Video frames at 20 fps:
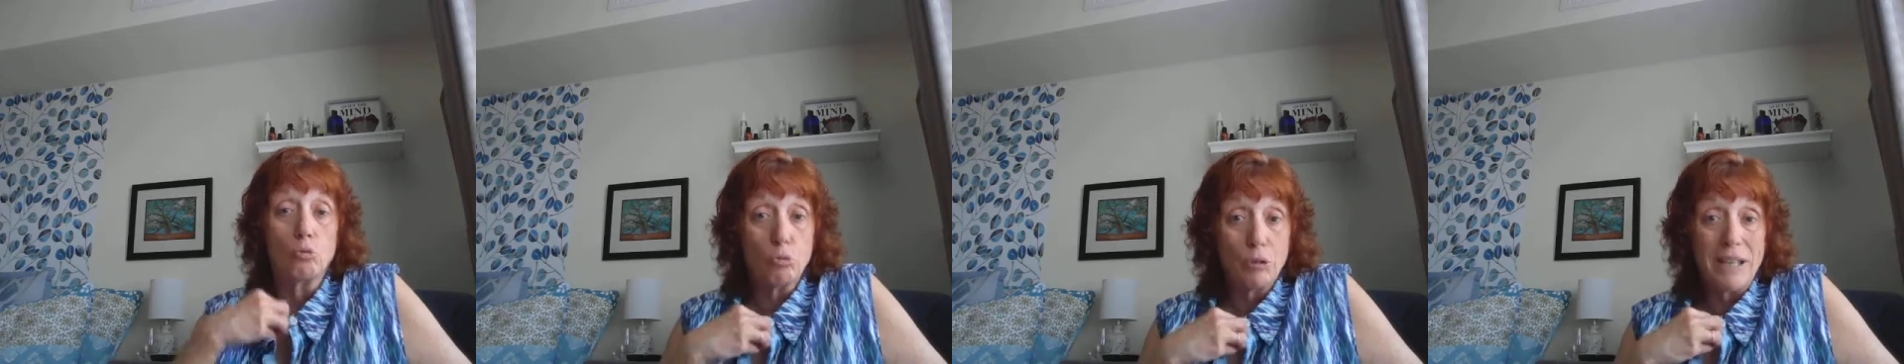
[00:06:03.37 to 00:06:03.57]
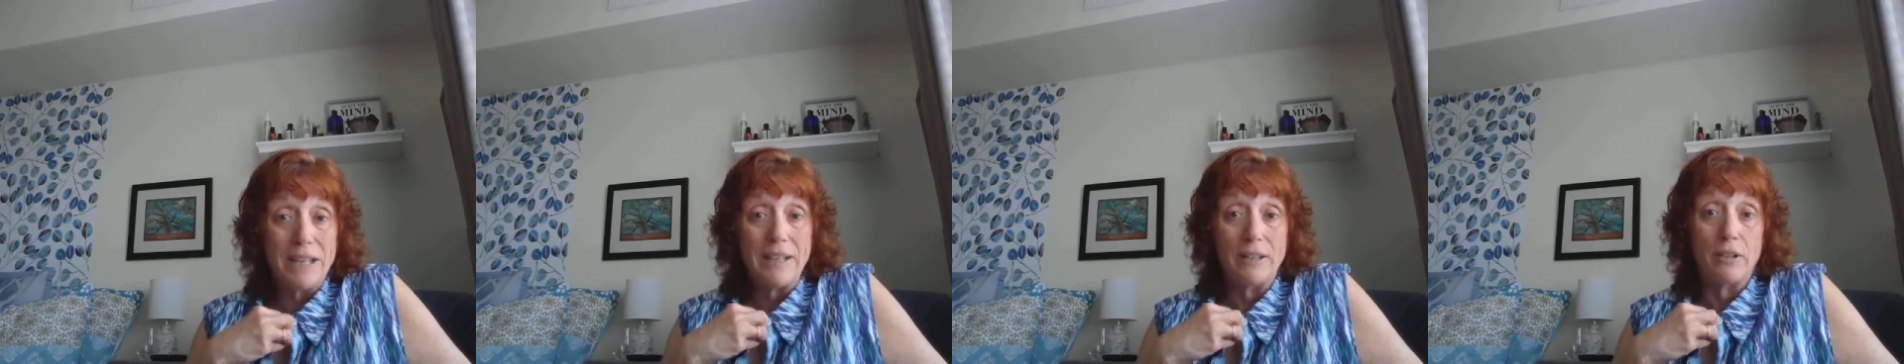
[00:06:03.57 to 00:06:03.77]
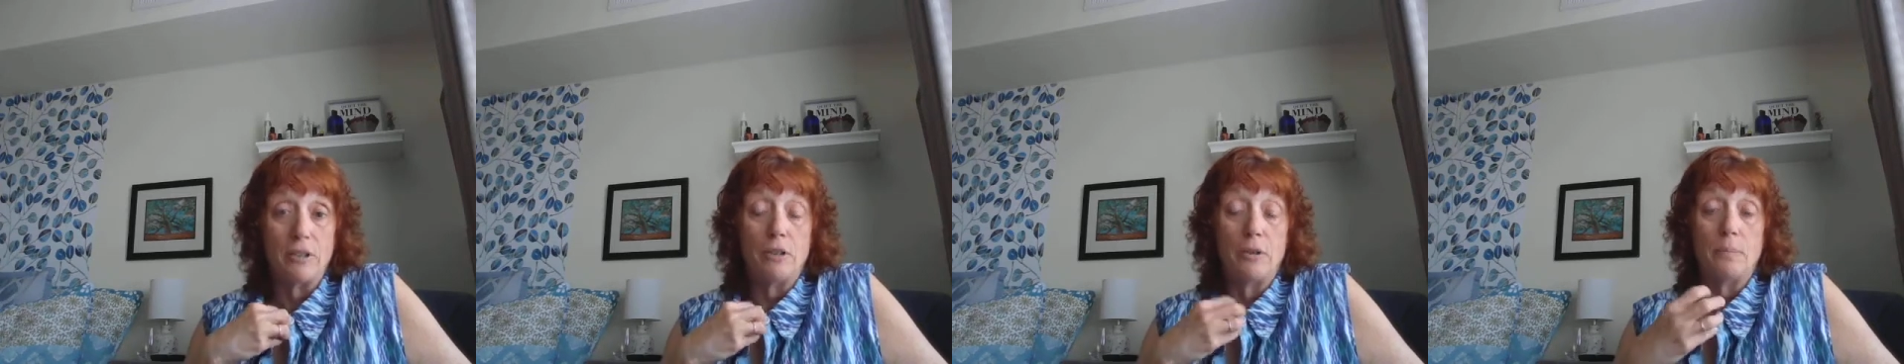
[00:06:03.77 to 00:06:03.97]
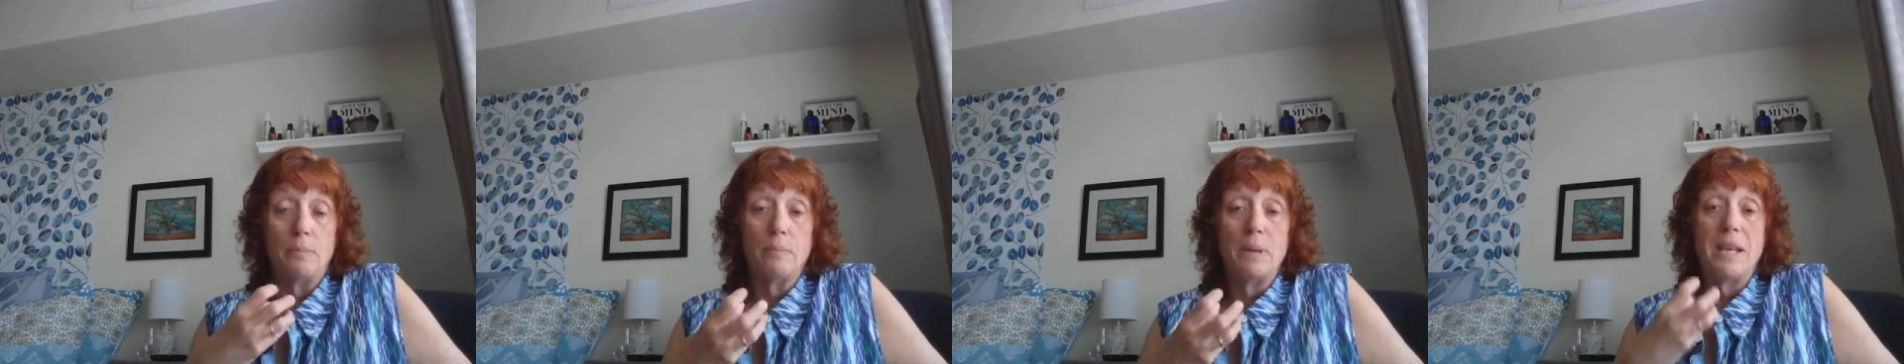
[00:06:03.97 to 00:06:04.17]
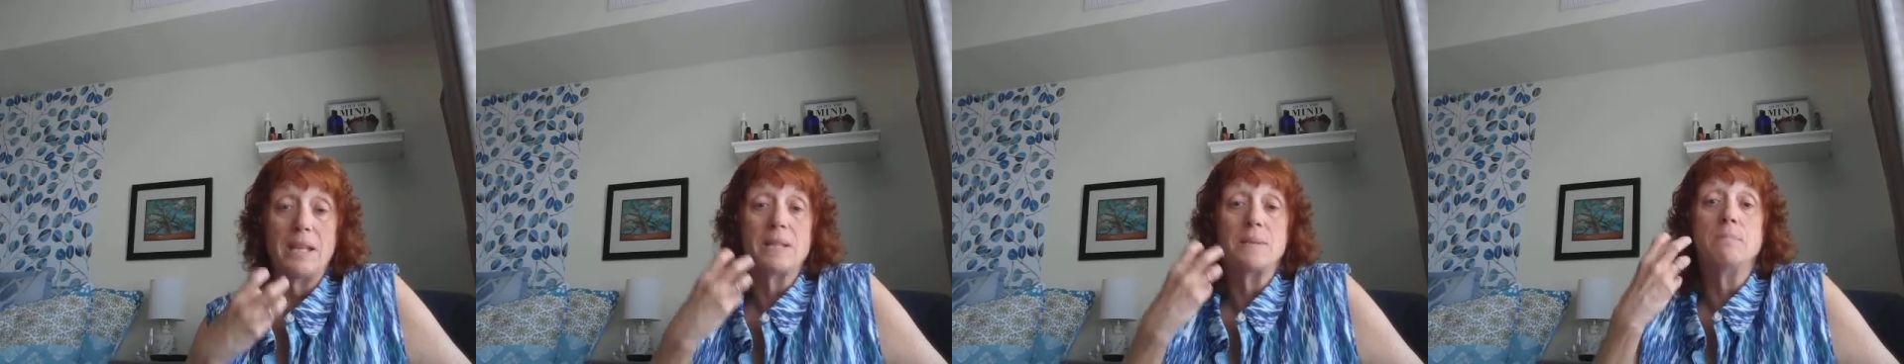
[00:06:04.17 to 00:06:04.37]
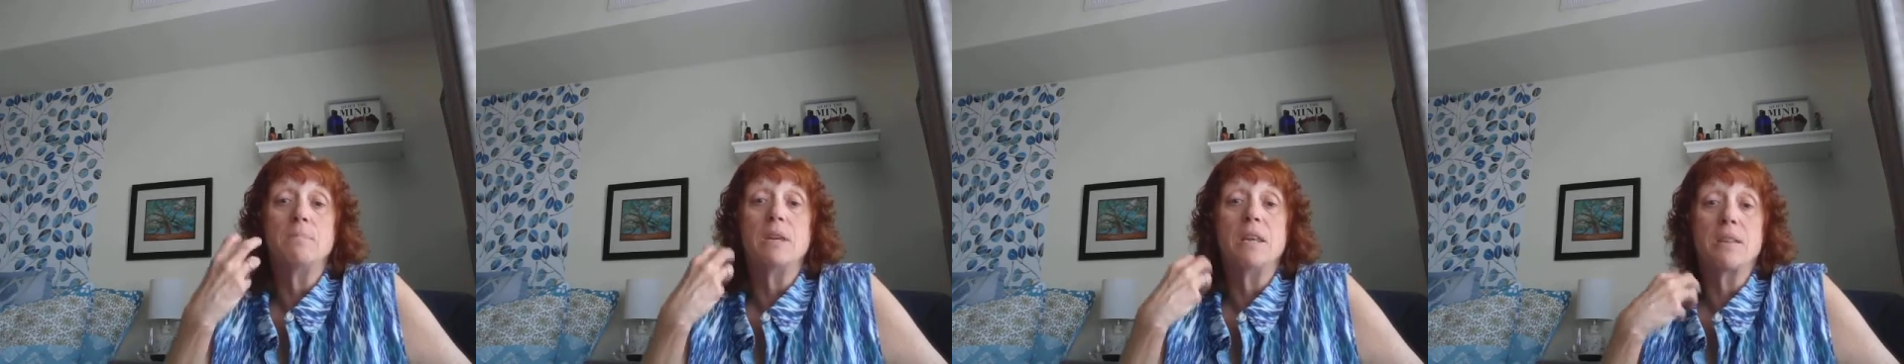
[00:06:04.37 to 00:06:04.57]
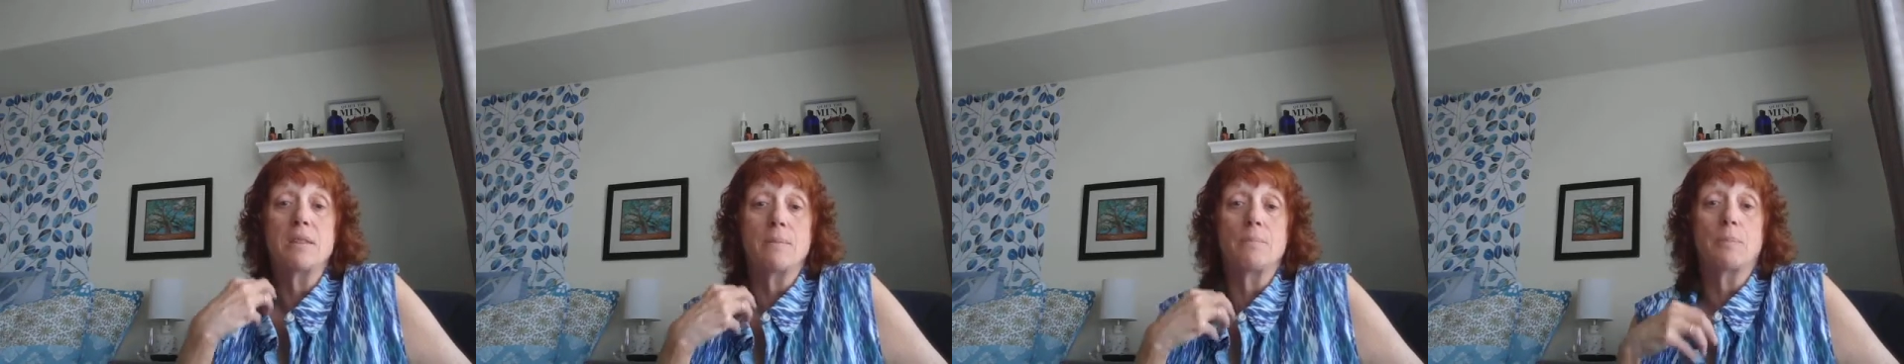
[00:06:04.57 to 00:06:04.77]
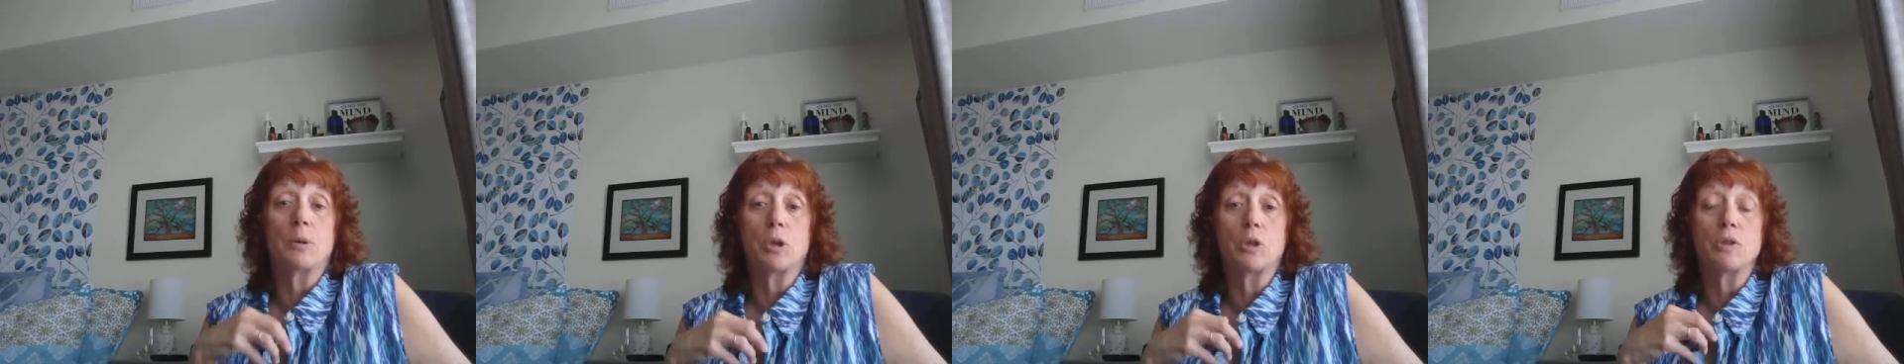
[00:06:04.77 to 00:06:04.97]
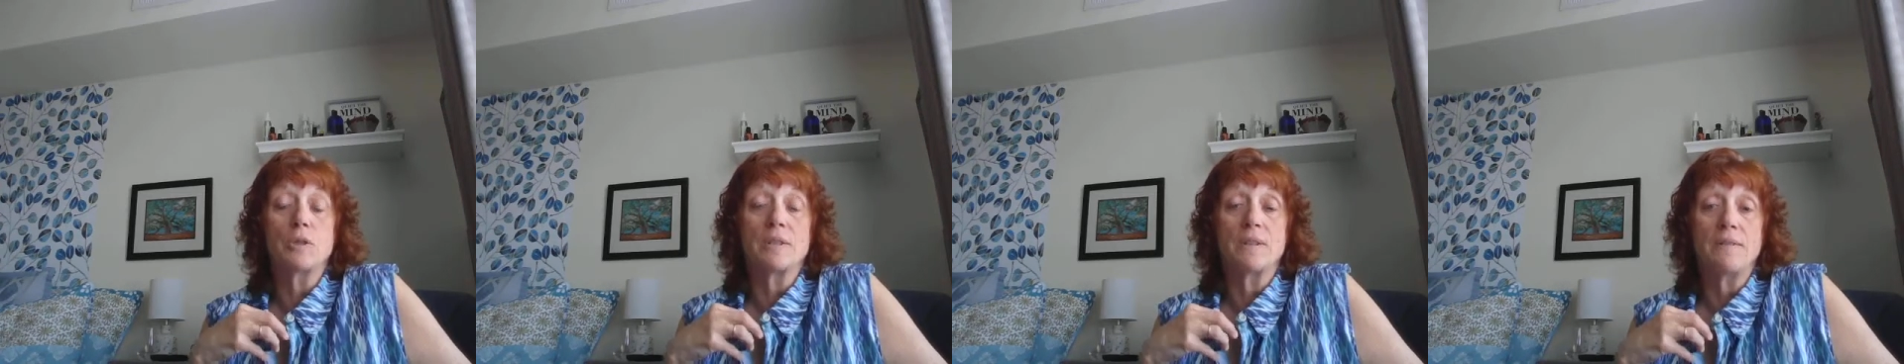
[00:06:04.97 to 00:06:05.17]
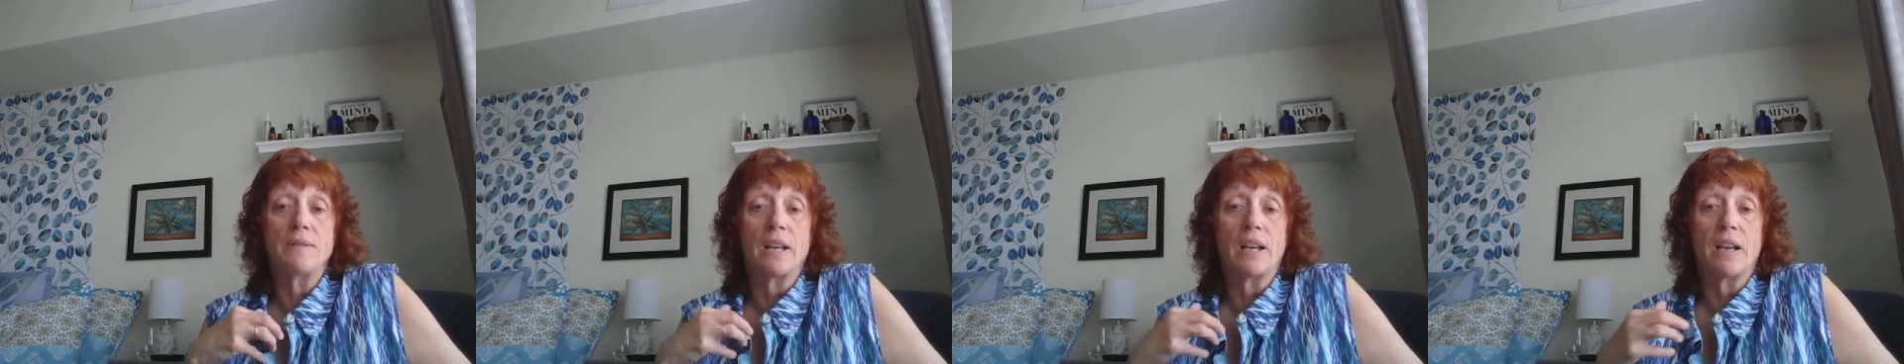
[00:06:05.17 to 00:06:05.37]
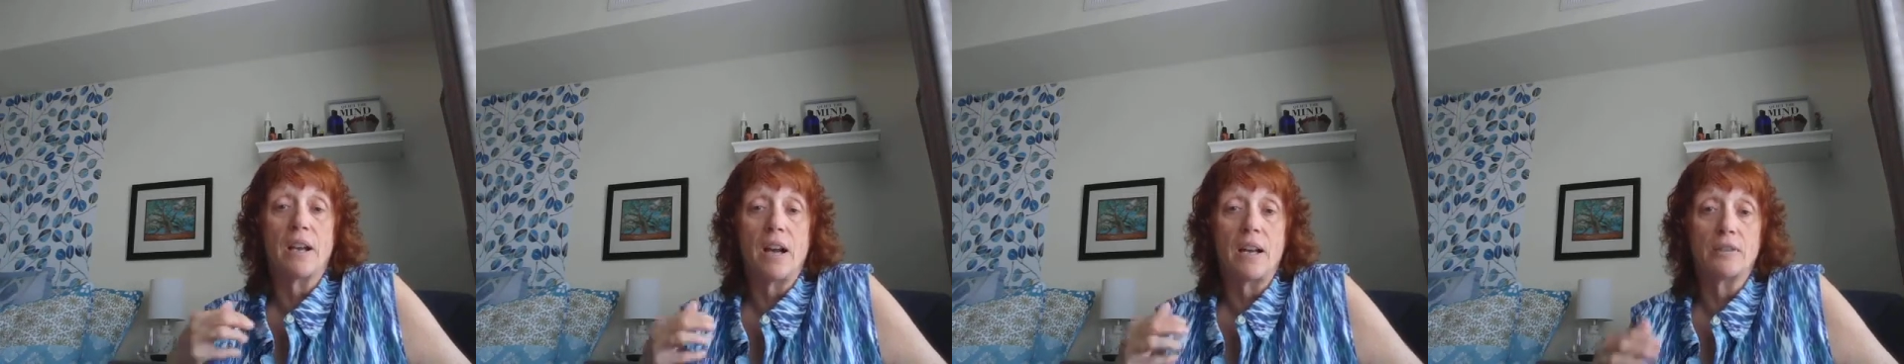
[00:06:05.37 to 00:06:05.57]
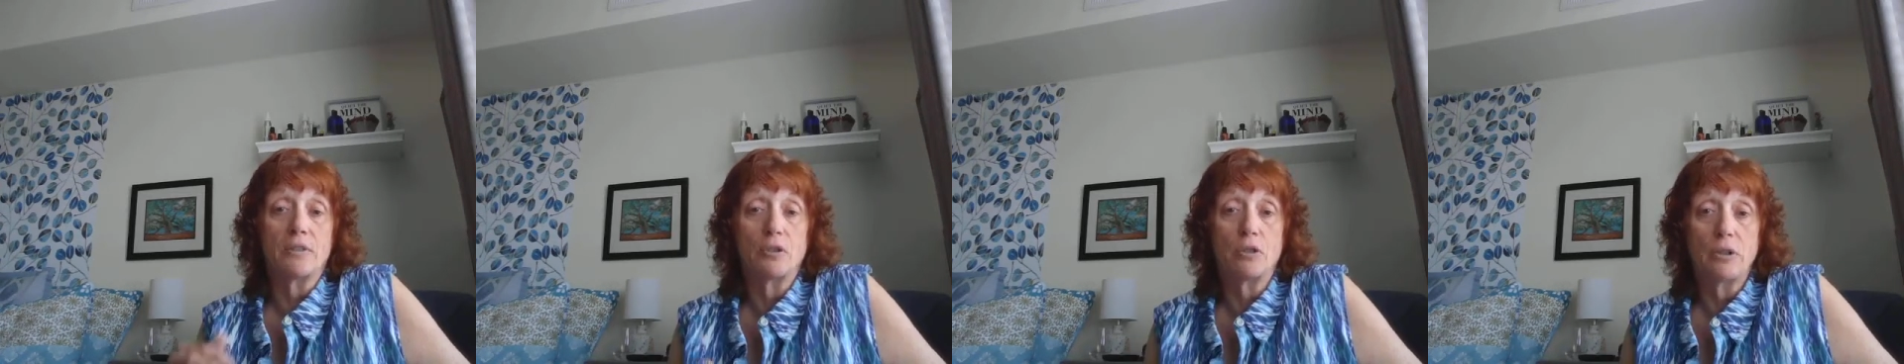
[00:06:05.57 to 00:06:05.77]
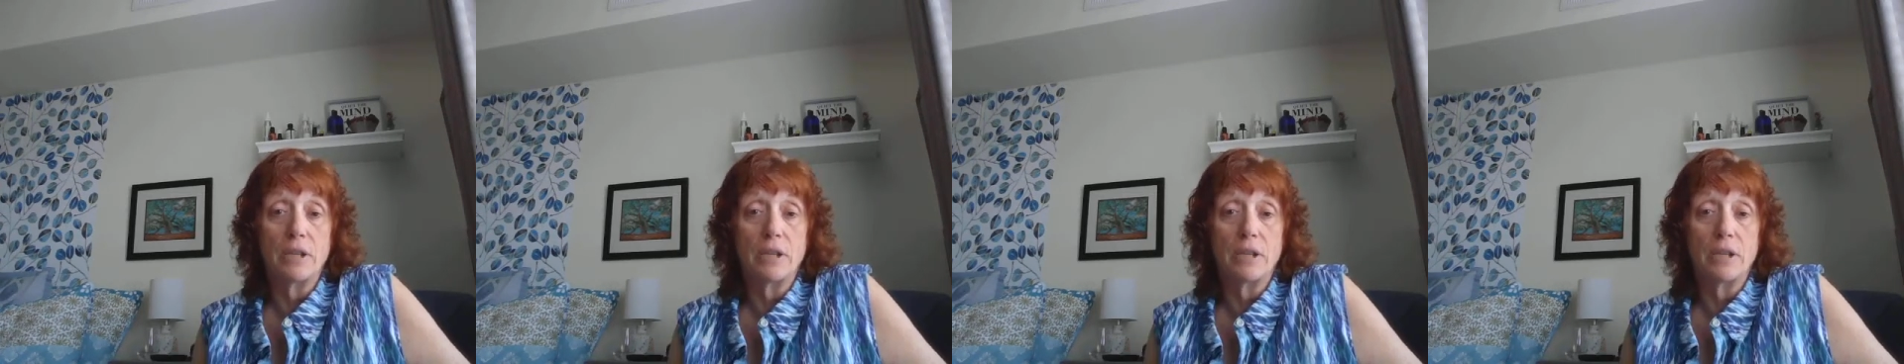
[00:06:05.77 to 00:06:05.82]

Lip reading: real, makes me the person that God